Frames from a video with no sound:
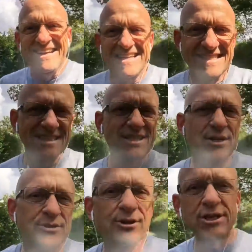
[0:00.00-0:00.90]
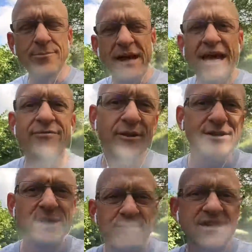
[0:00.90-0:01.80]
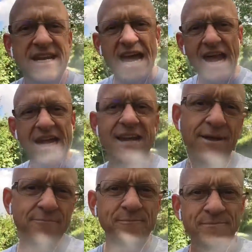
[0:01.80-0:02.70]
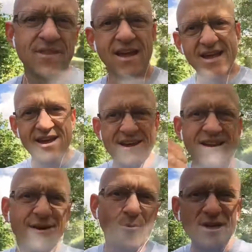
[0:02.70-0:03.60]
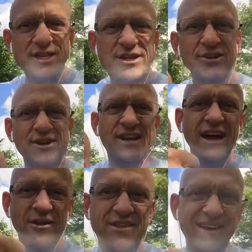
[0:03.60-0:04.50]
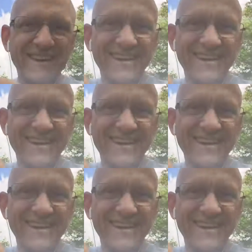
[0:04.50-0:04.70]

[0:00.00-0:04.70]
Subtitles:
This is the Nutrition Man for your tip of the day. Wishing you good health.